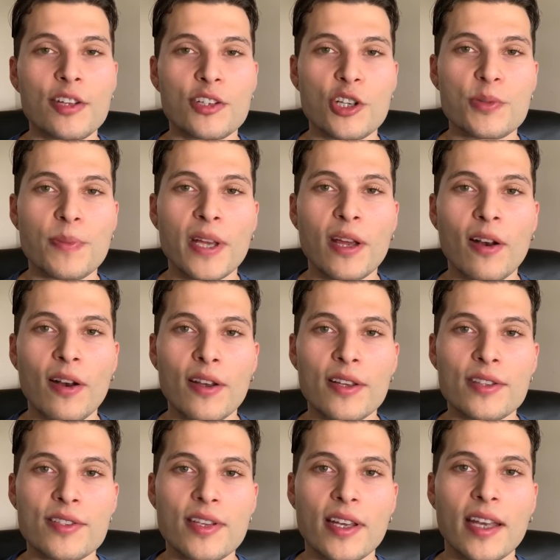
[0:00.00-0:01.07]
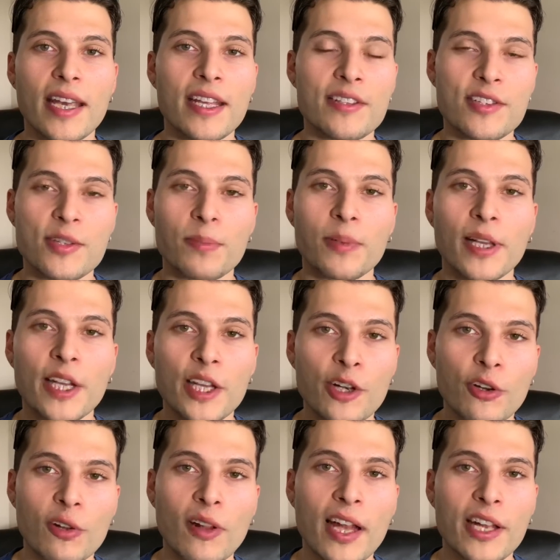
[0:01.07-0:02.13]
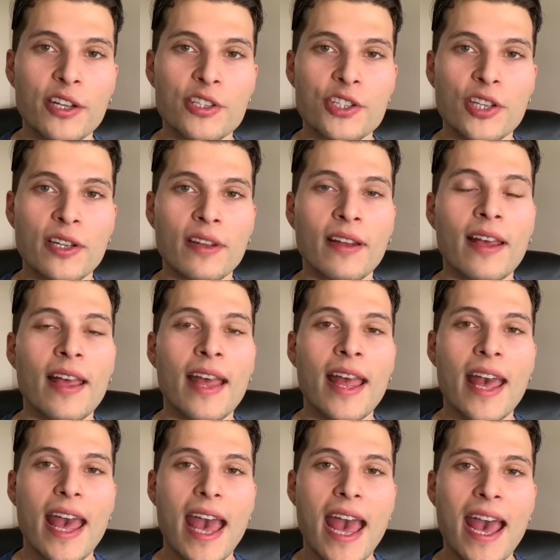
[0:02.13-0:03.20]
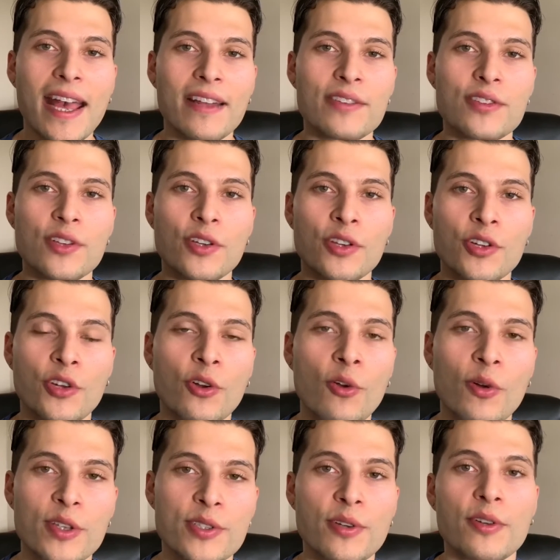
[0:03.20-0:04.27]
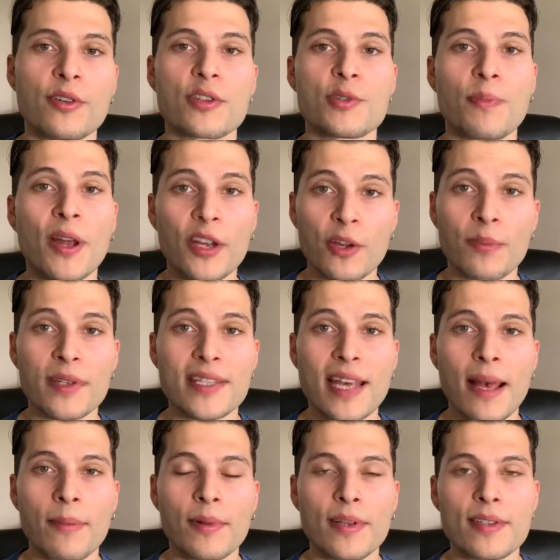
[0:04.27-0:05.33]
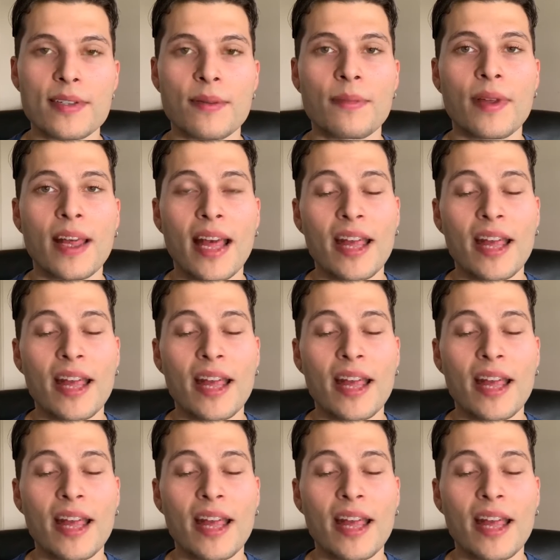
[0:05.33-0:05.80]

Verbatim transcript: just because it's depleting your glycogen and you're going to spike your metabolism.